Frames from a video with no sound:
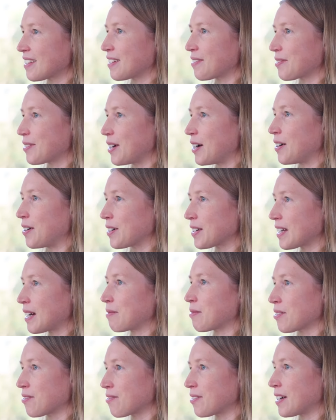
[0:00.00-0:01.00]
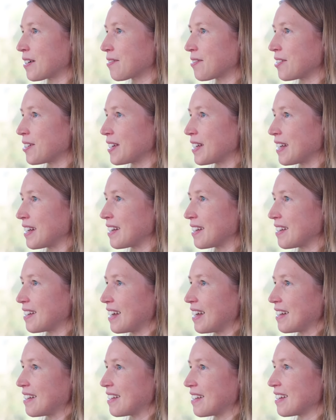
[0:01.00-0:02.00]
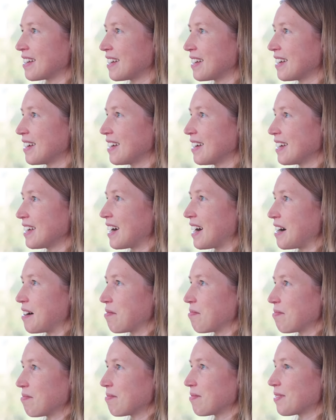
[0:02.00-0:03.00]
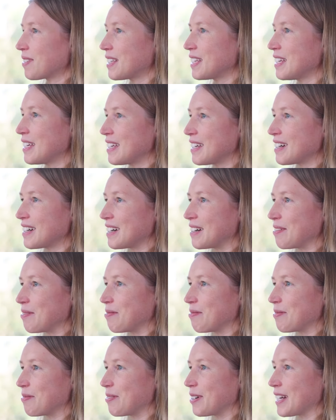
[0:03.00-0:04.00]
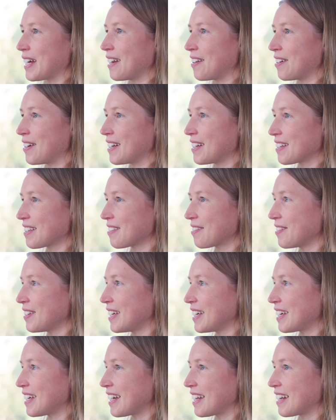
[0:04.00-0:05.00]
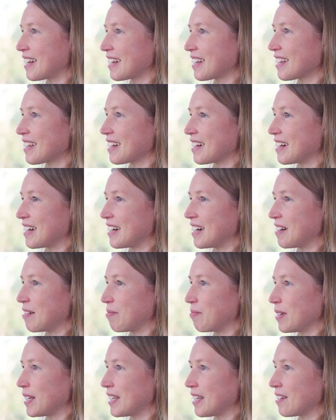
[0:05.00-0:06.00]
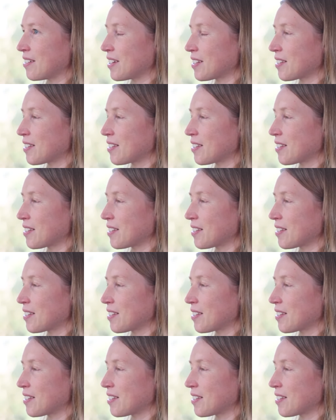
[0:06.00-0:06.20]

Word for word: of go out, come to Frankfurt and, and yeah, see um, what I learned this week and uh, meeting